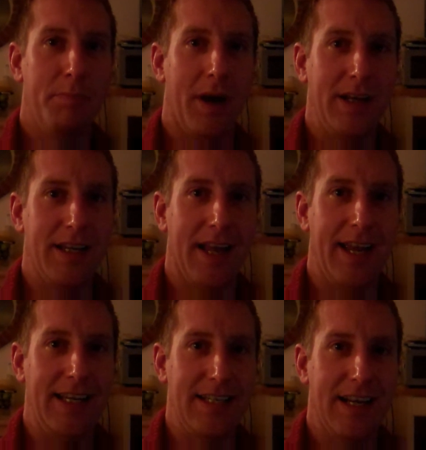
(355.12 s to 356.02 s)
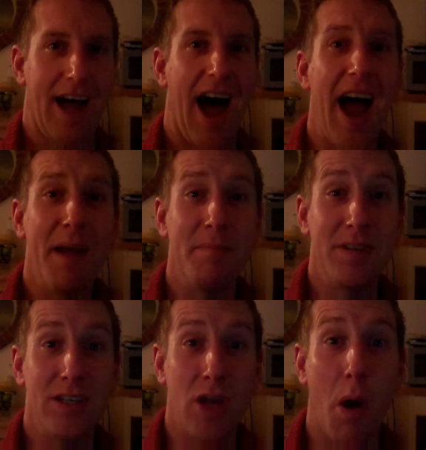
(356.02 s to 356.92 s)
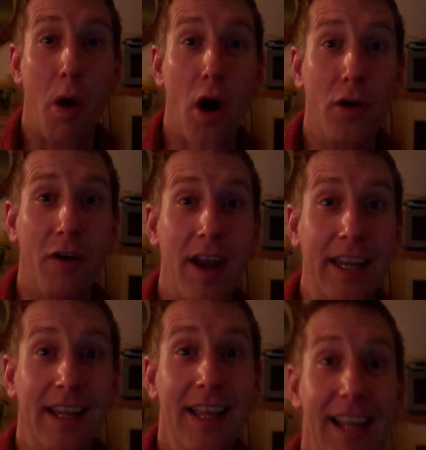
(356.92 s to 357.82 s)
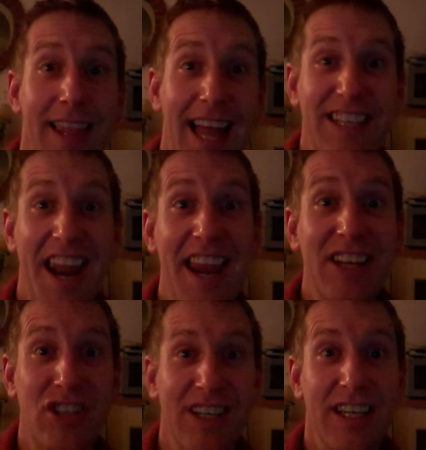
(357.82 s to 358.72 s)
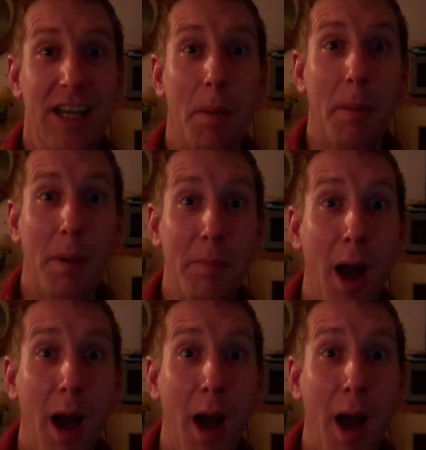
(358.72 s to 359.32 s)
by tonight. I am so hungry. Let's eat! Yum yum yum